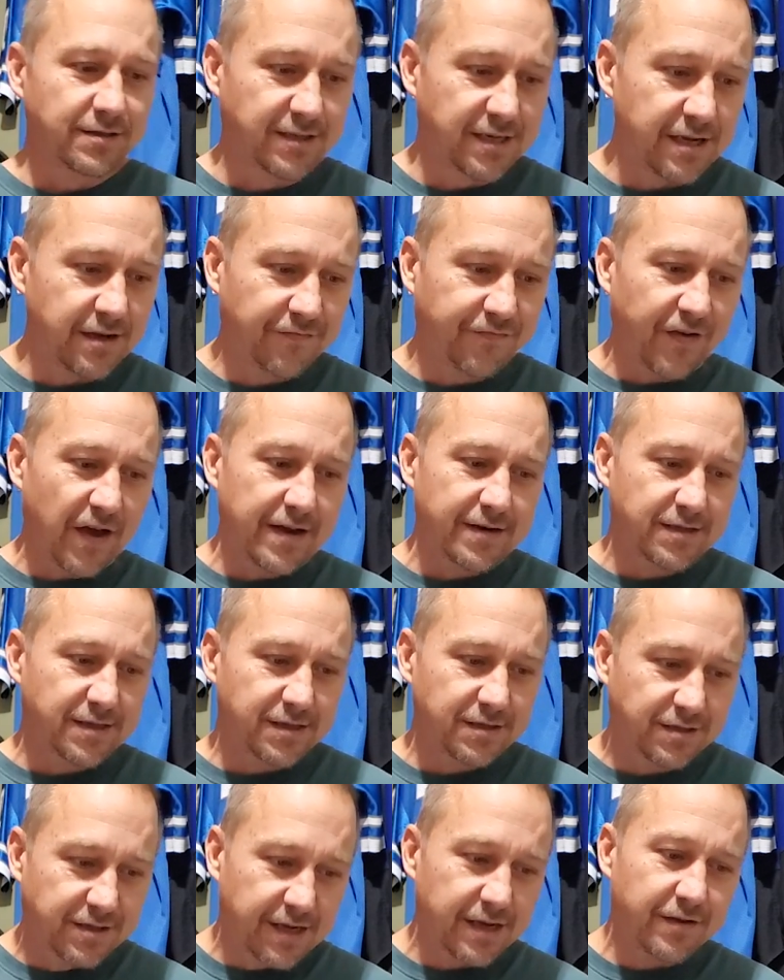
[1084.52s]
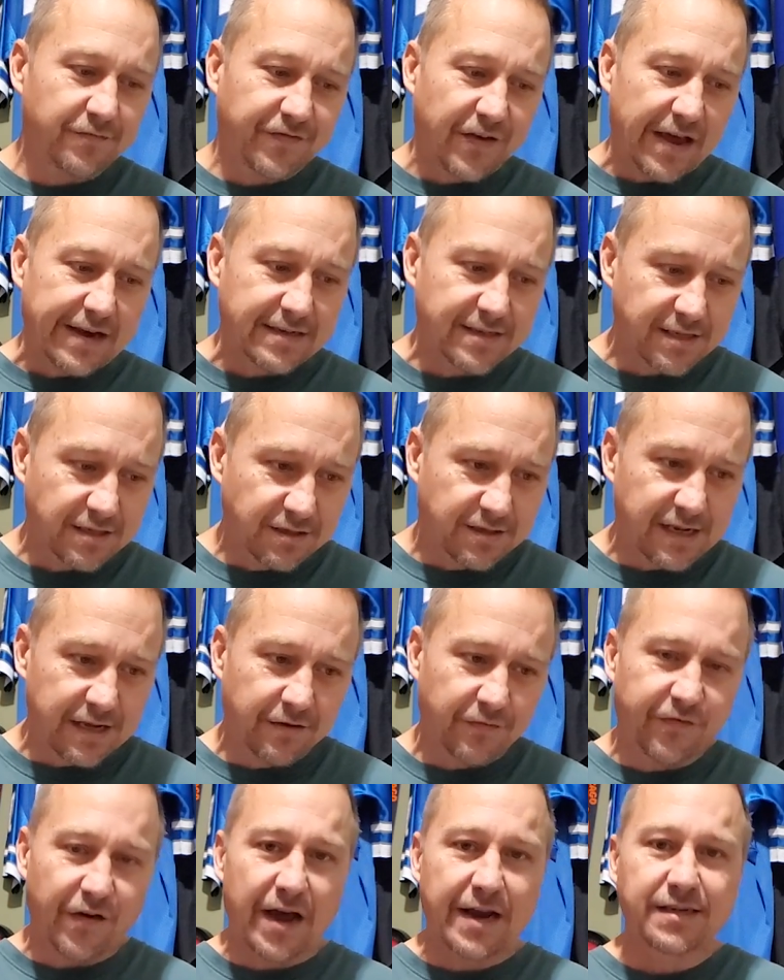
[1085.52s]
defense, defense,
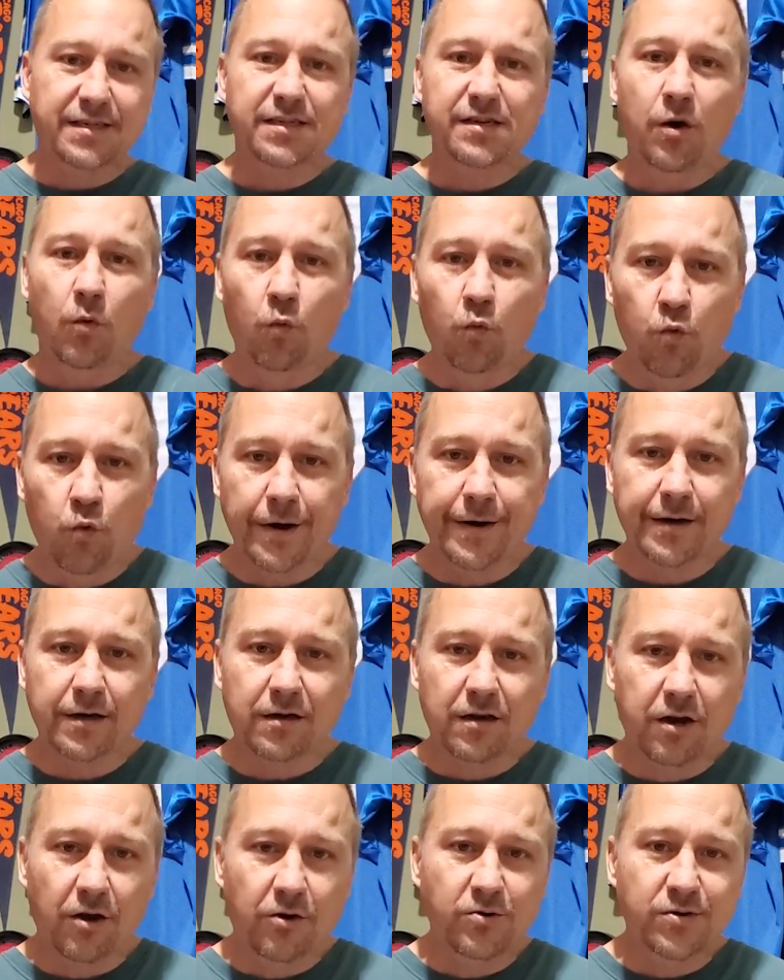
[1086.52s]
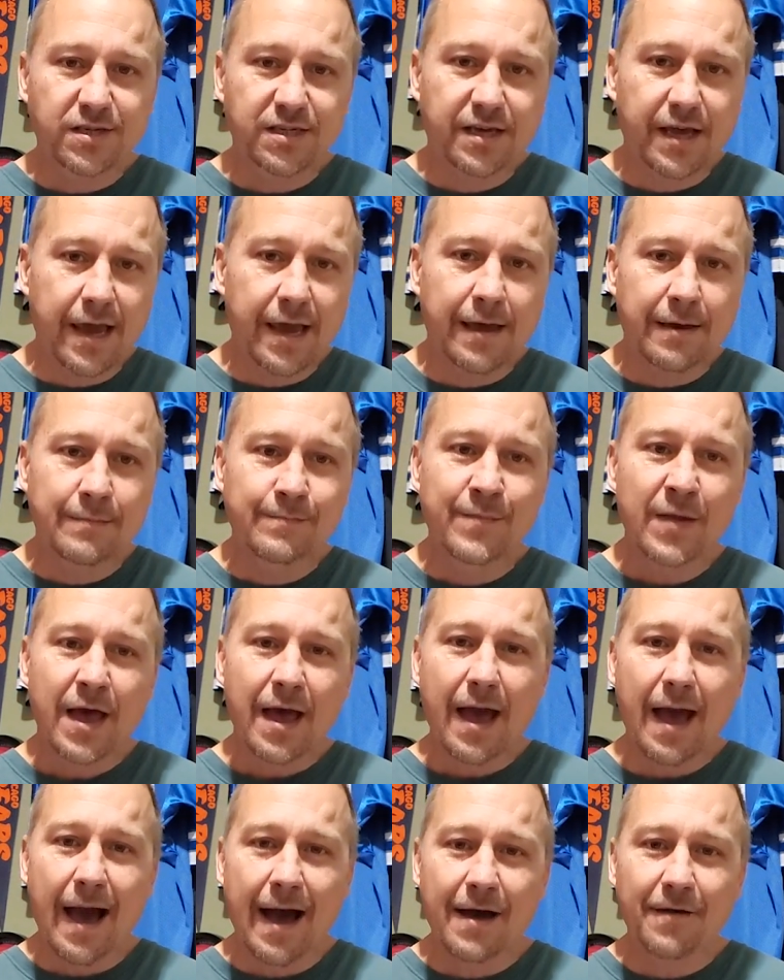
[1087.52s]
defense, win a close game
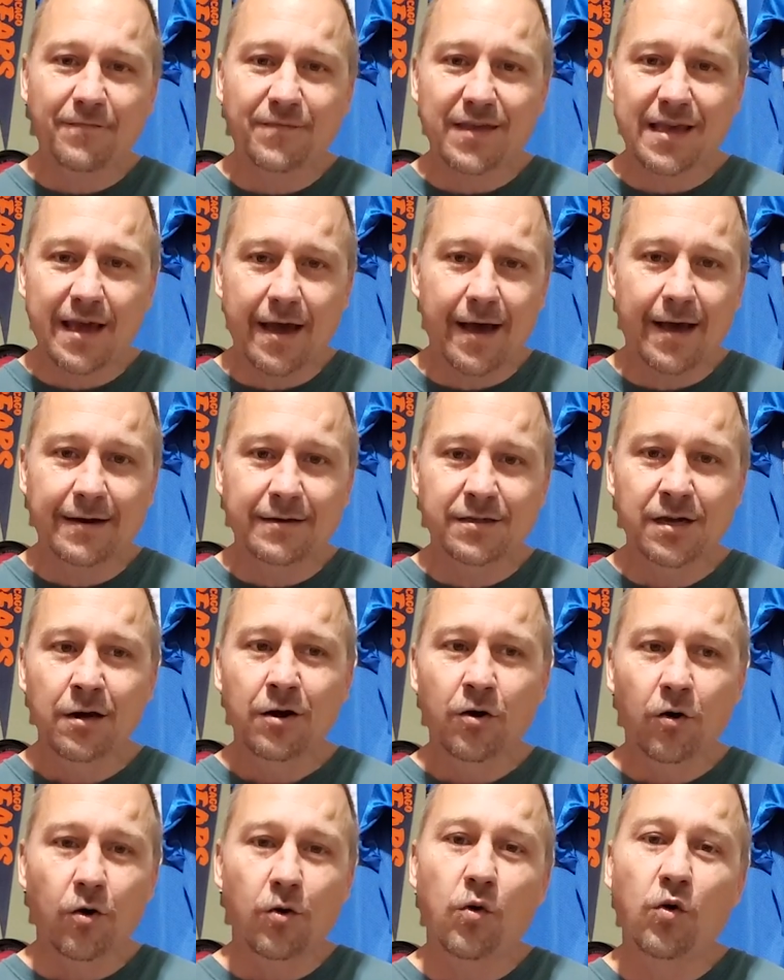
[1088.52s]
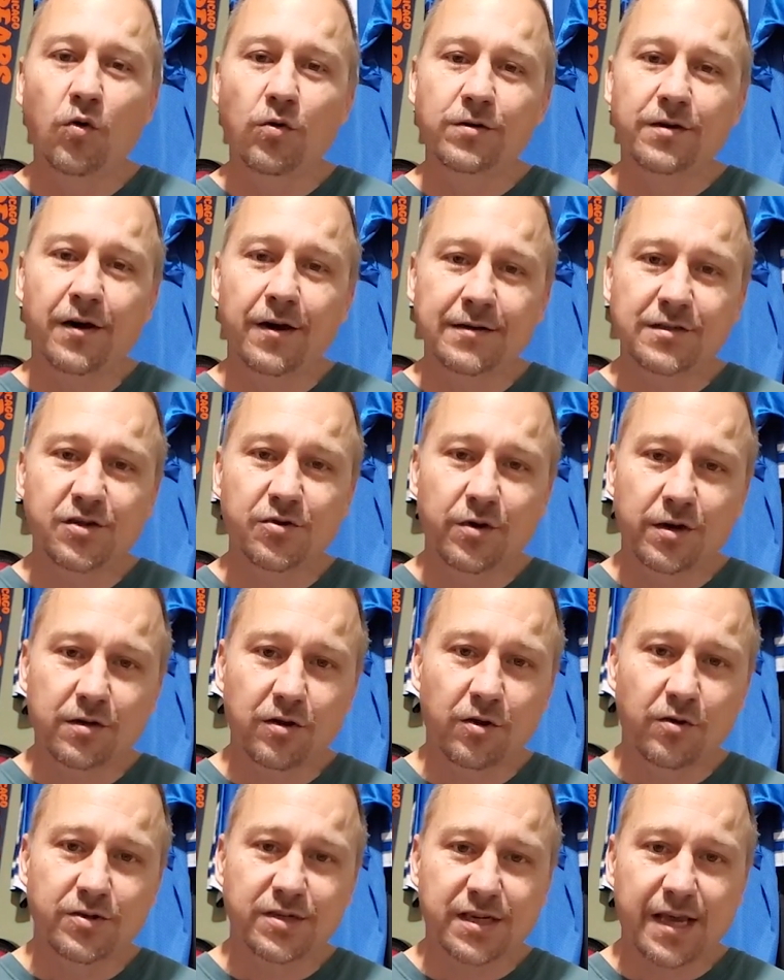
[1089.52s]
at the end or hold on to a
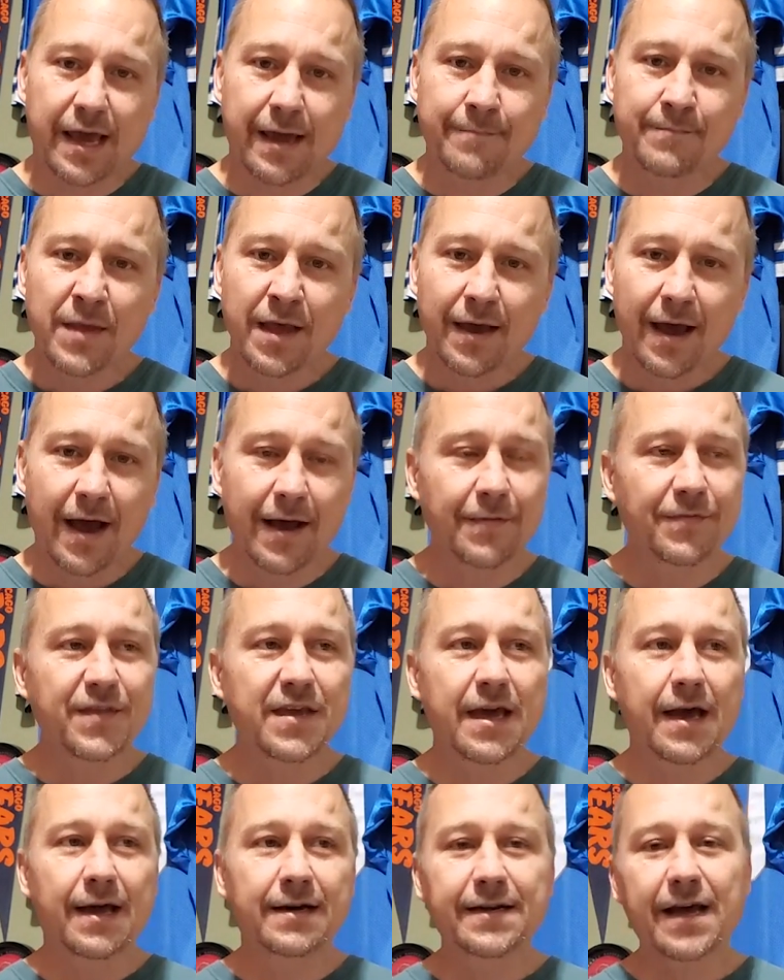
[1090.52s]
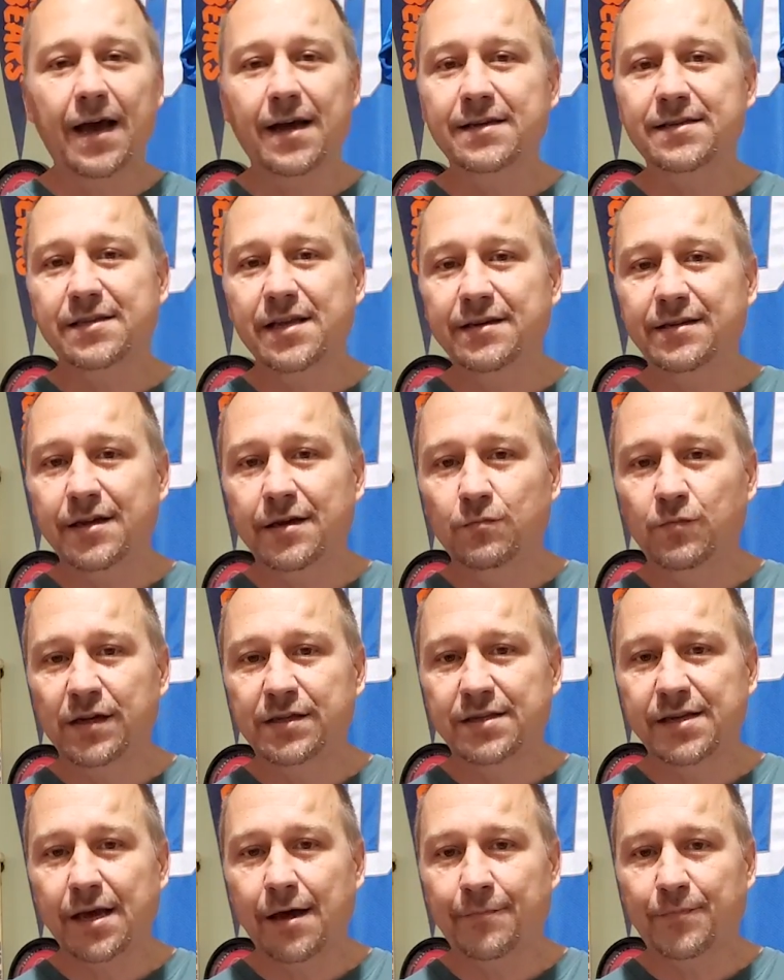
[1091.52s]
close game at the end as they did with
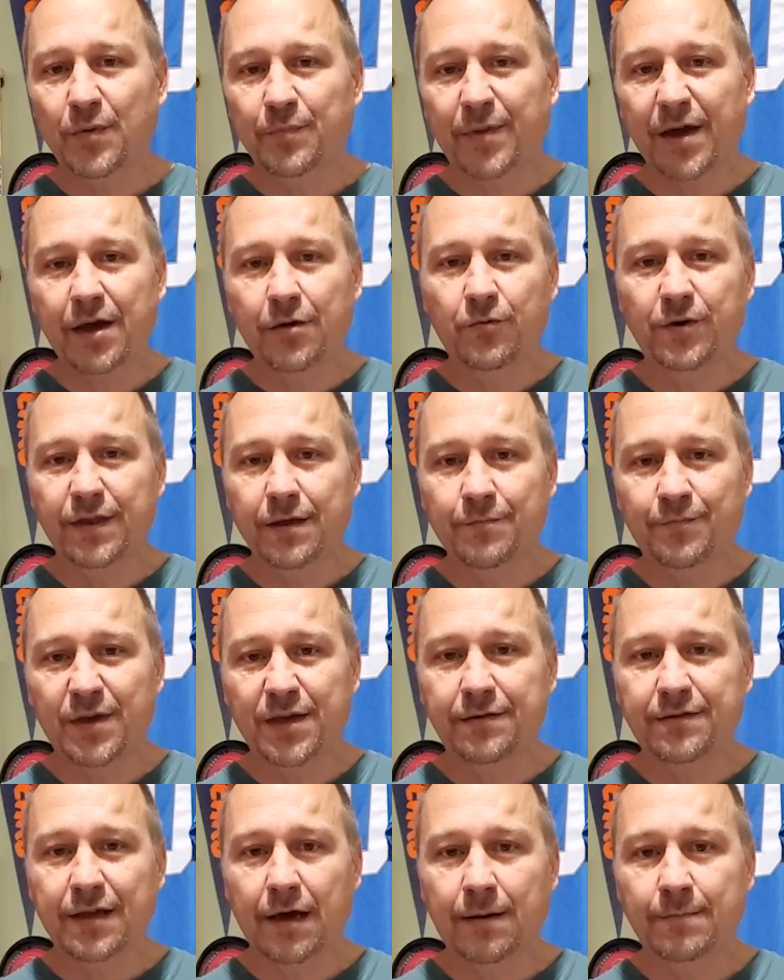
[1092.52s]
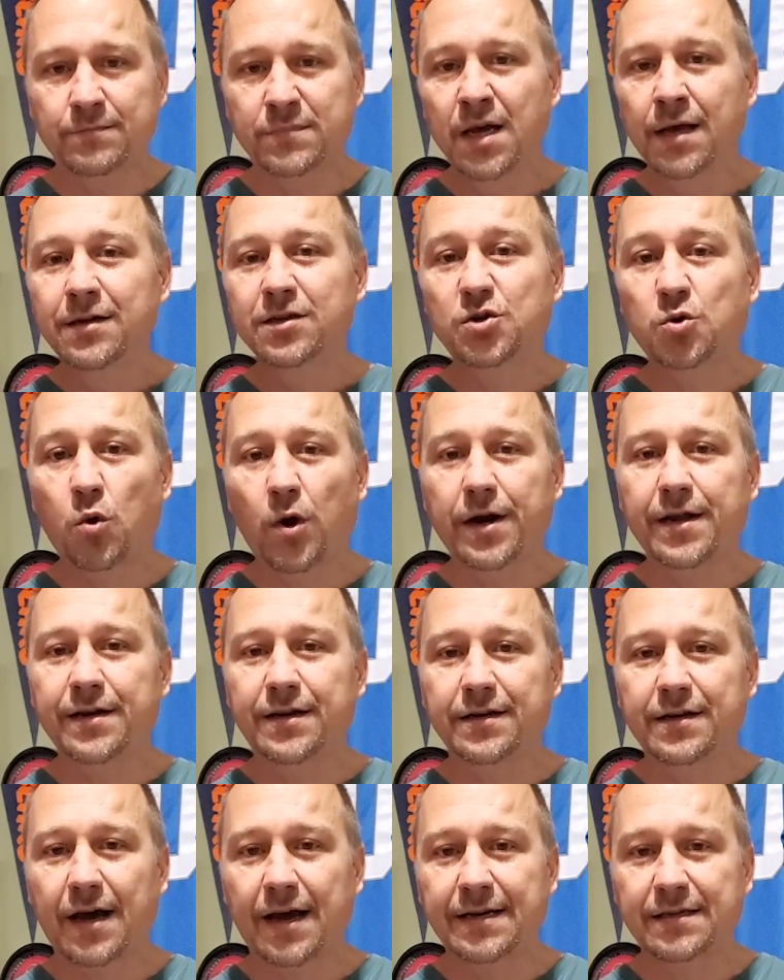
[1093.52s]
Tampa Bay when they beat them
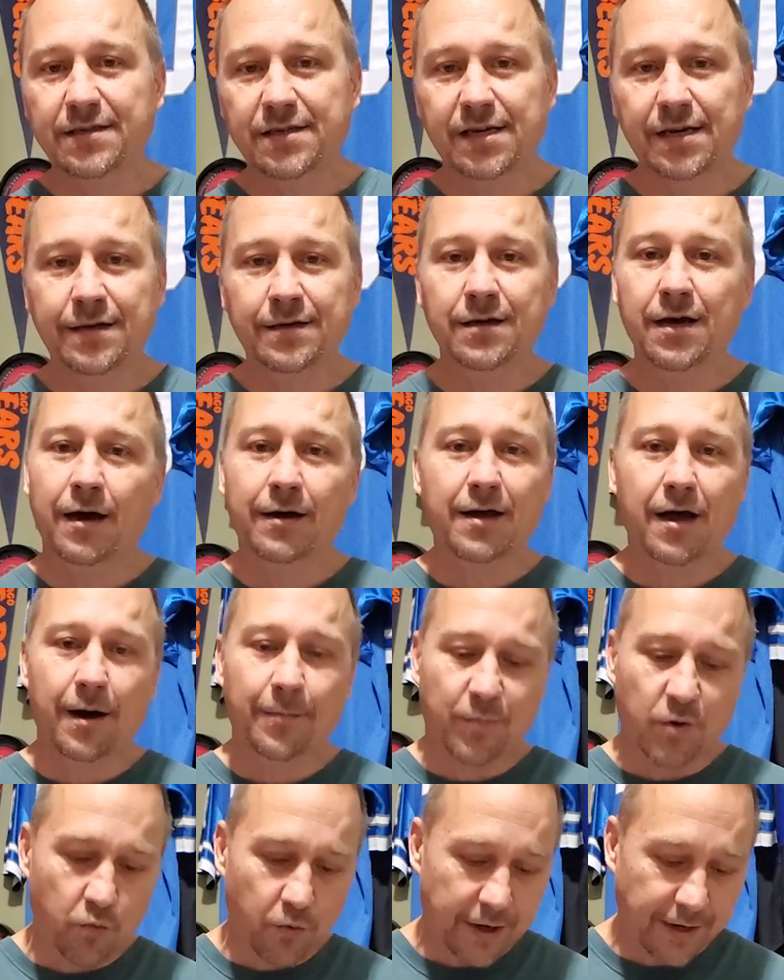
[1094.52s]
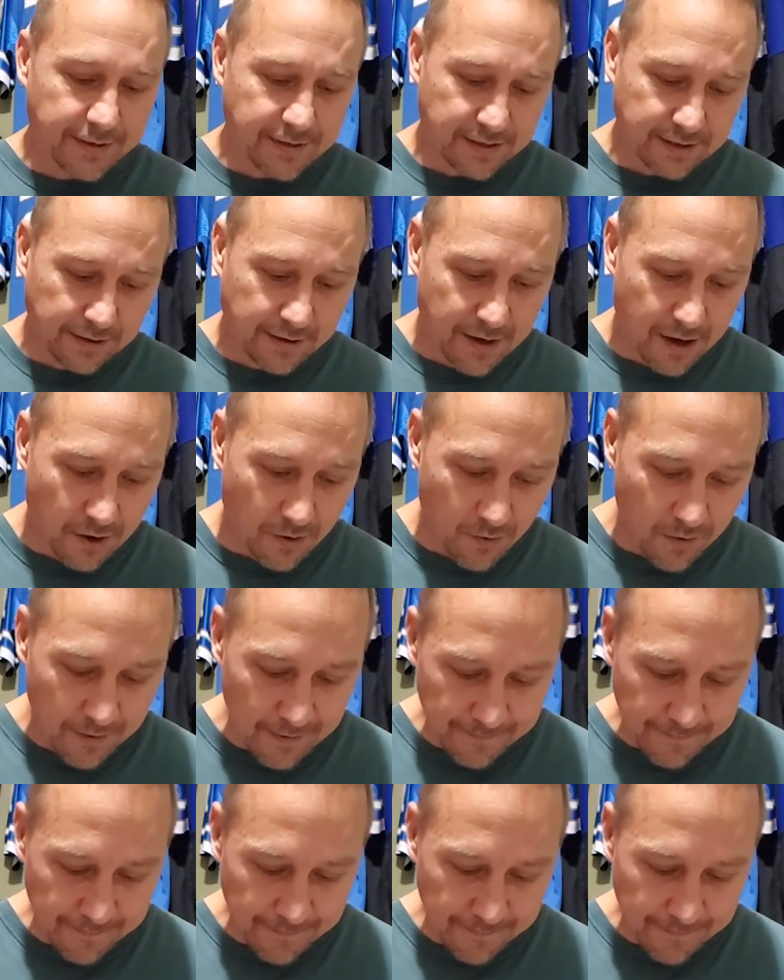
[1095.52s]
20-19 a couple weeks ago.